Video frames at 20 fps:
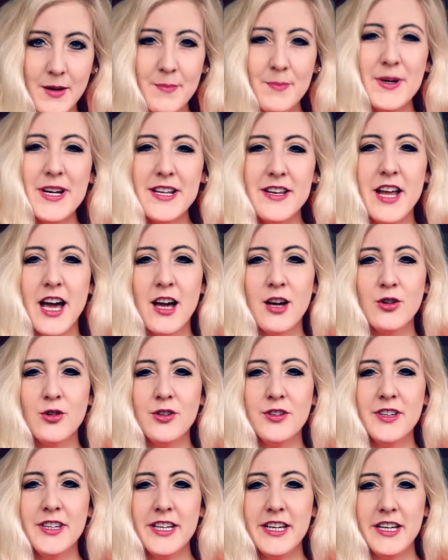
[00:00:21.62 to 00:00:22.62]
But not
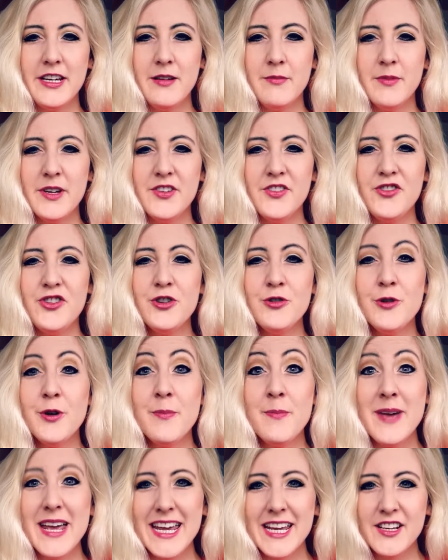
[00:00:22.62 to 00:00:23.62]
only must you
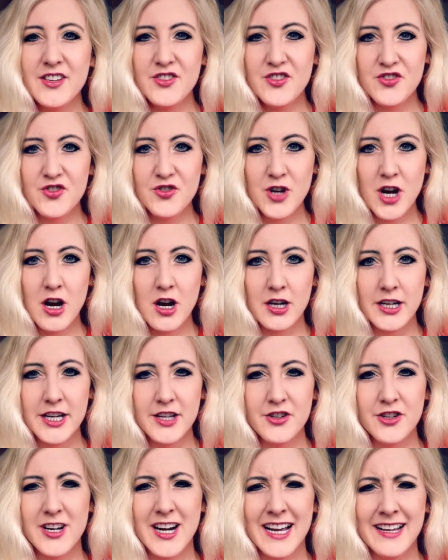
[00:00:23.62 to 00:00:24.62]
remain strong
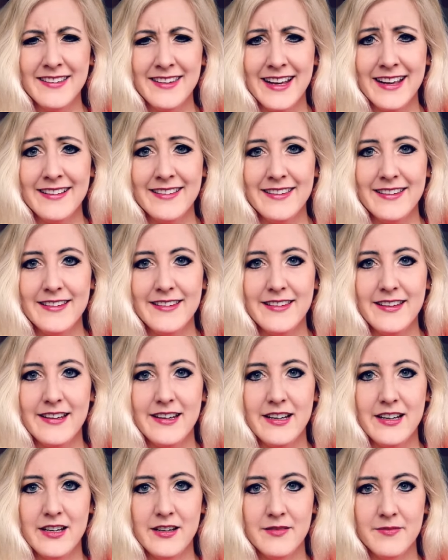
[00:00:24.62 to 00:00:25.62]
in your
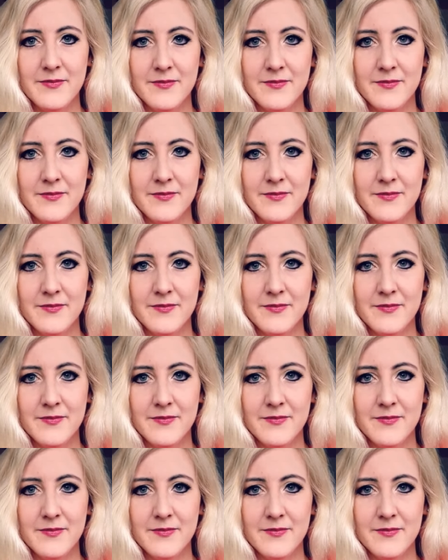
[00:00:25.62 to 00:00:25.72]
identity,